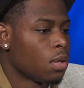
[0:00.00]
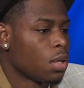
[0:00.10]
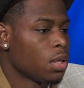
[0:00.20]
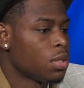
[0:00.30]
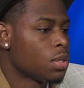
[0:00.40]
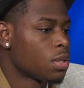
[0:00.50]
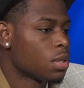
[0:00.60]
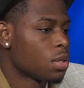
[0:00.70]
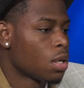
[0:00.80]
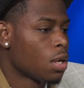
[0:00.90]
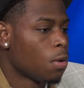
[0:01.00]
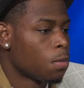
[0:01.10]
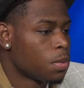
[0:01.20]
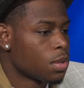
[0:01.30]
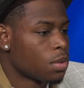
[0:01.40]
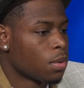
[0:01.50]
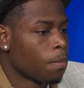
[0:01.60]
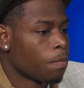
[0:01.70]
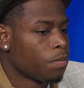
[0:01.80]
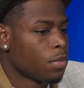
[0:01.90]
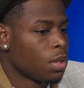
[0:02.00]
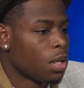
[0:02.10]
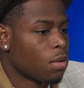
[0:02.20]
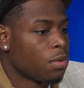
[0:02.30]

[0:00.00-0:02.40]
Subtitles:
it just helps give